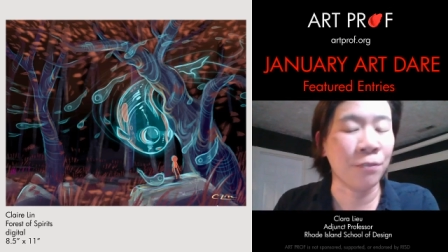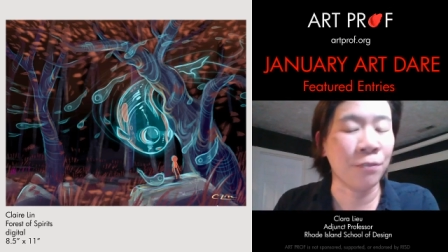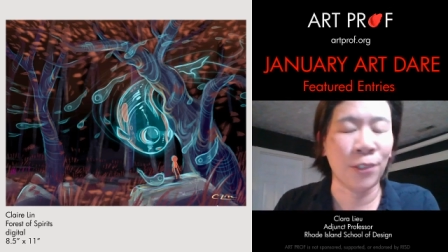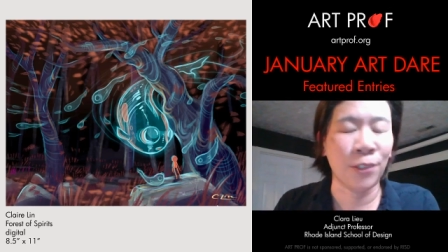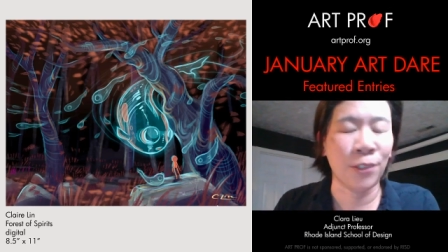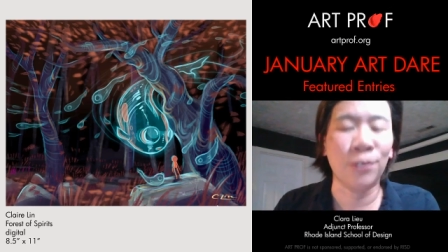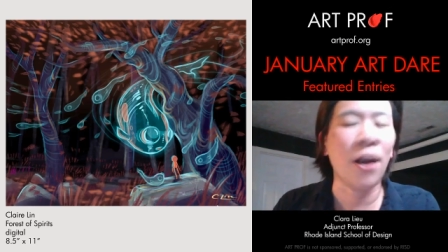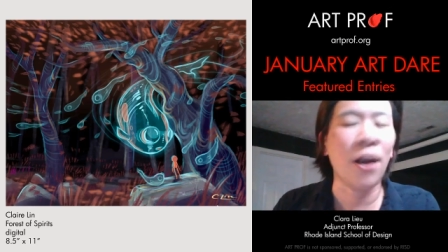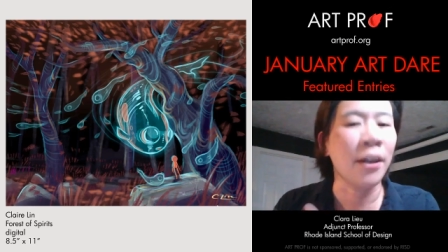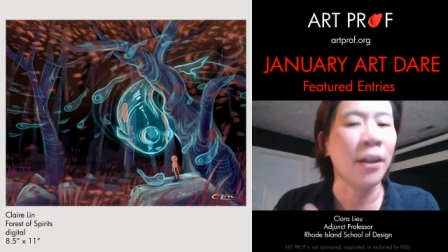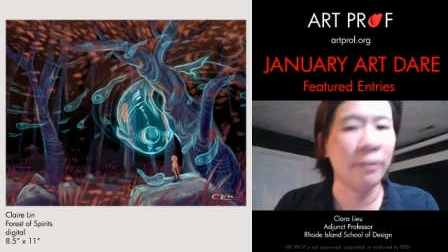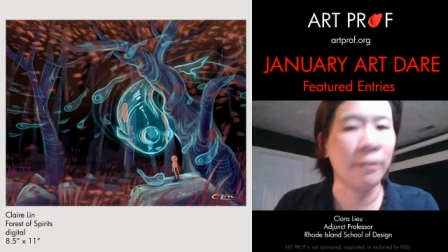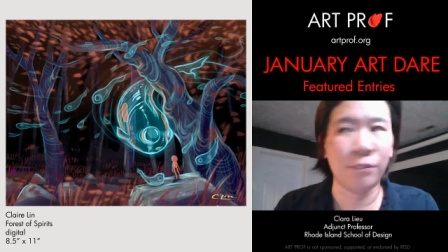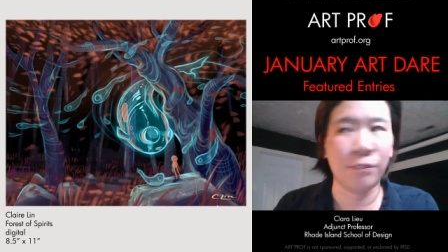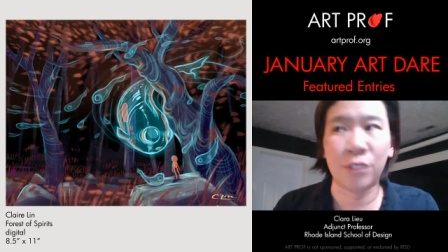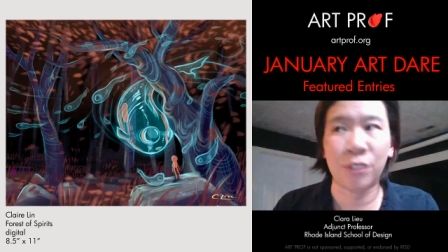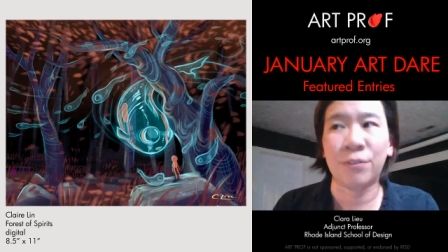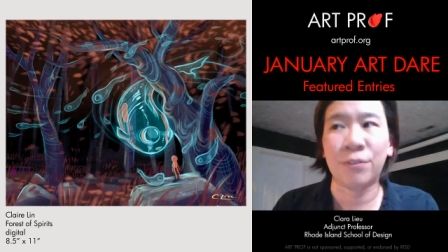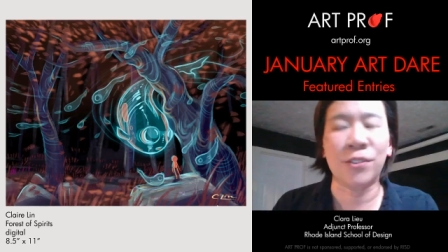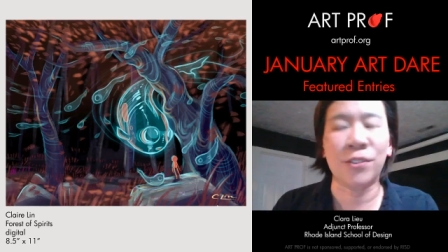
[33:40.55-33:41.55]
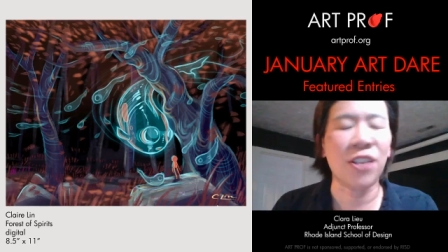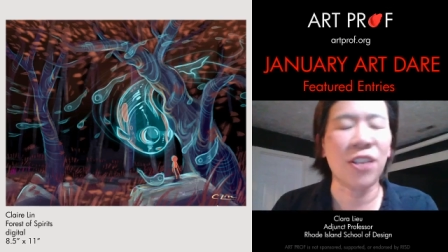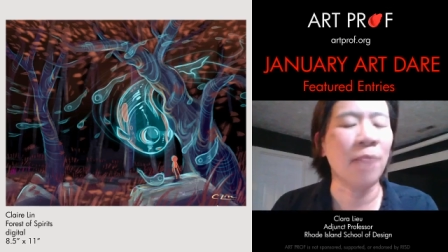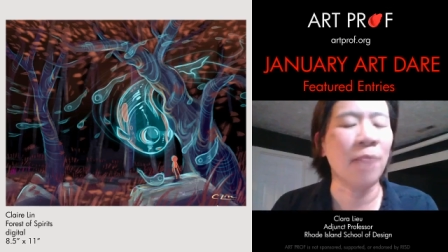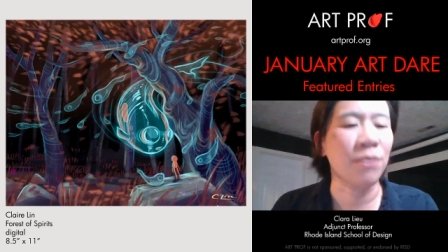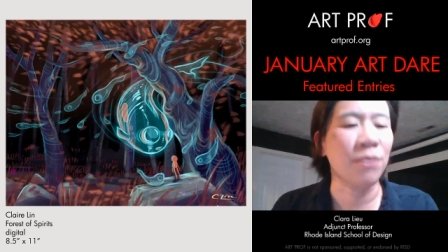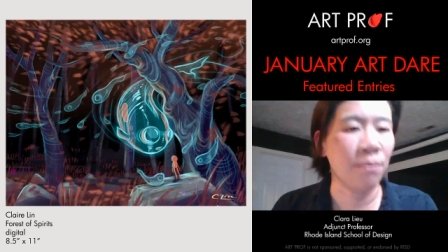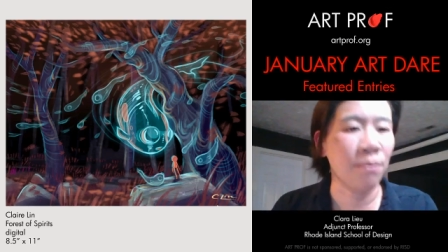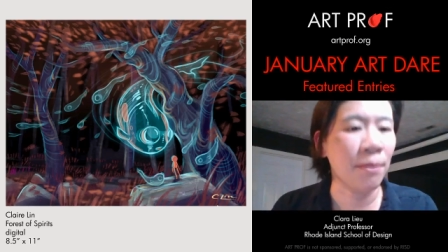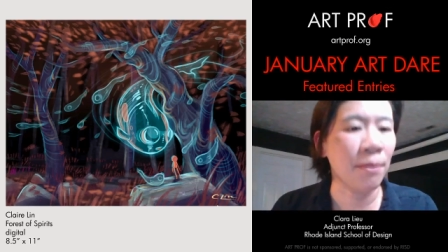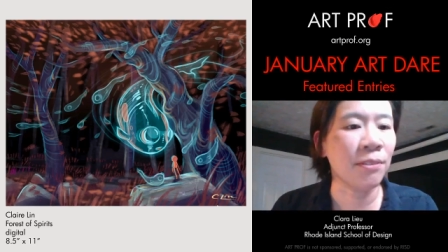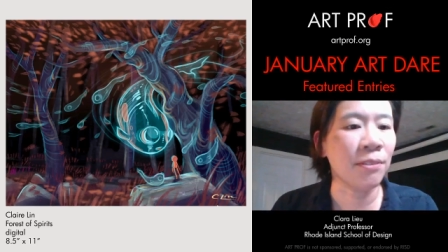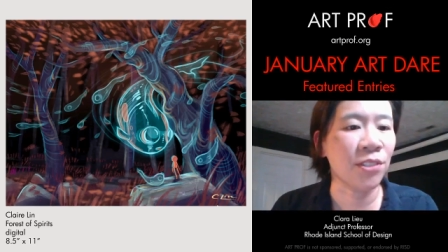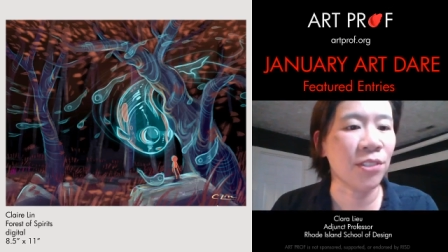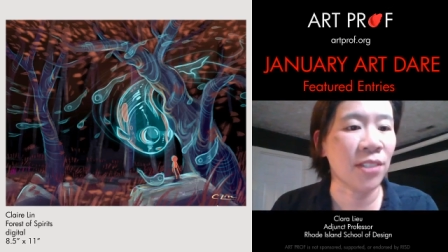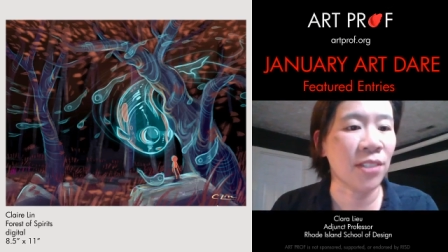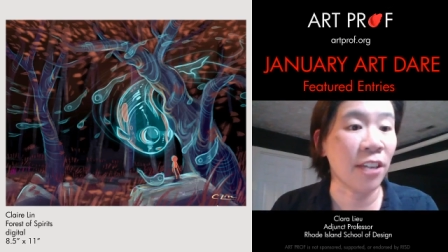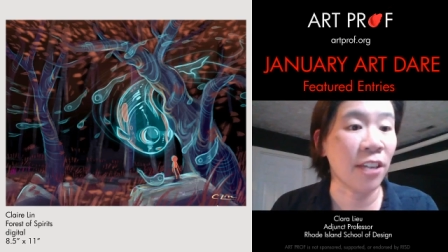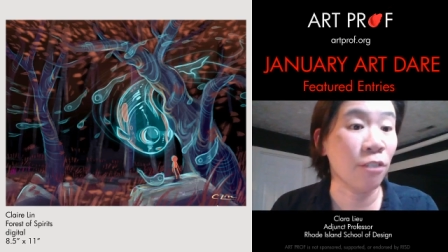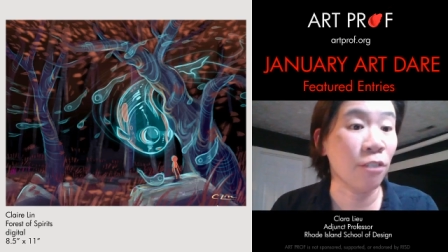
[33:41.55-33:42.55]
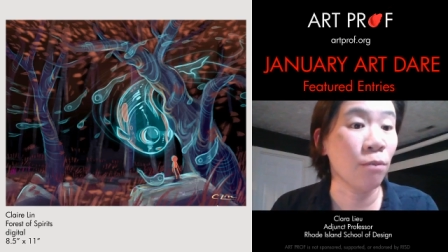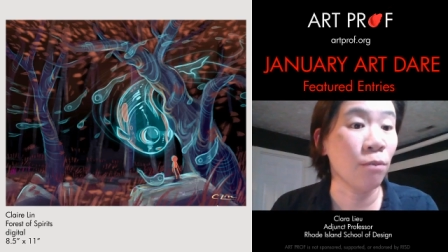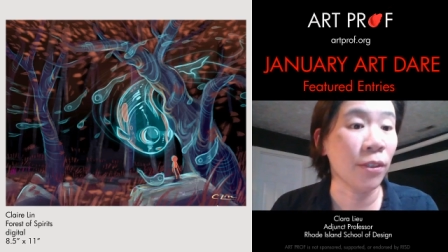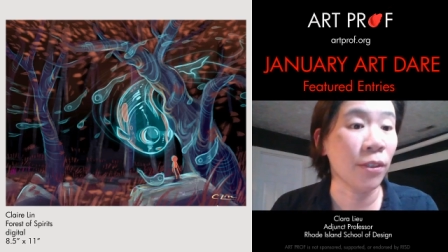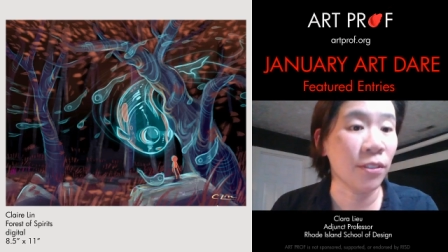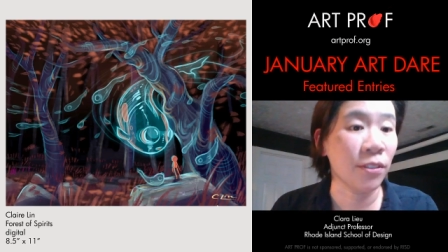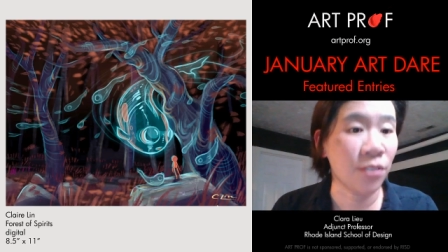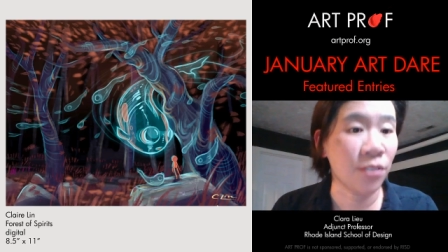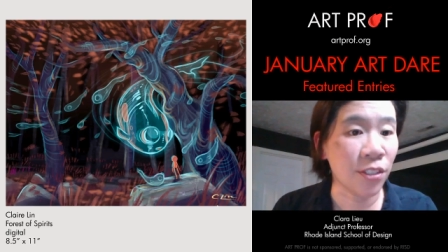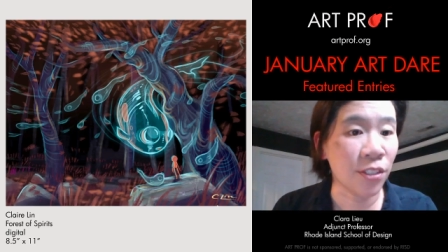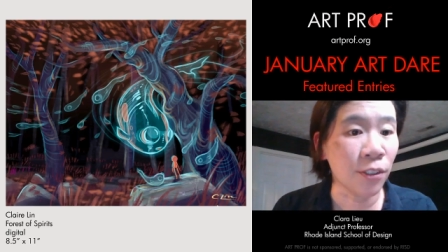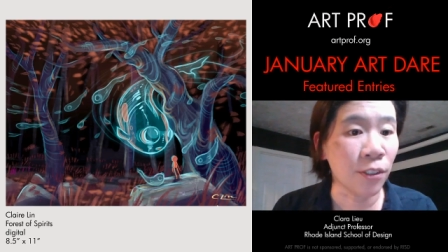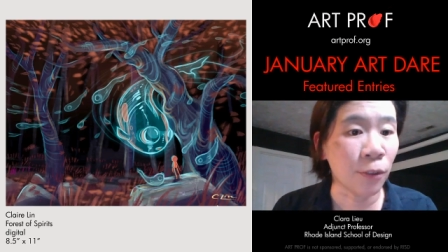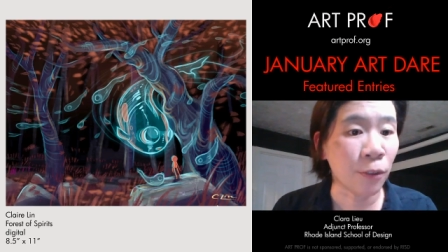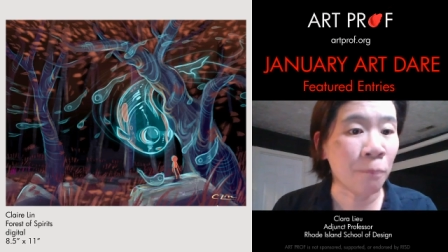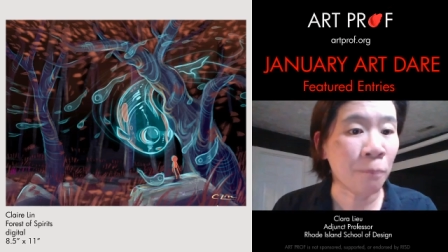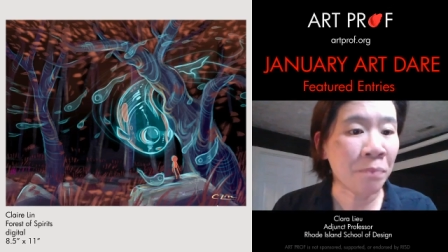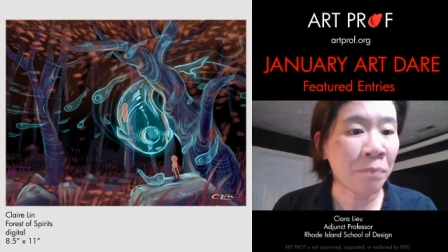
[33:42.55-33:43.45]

for a lot of different types of images that you want to do.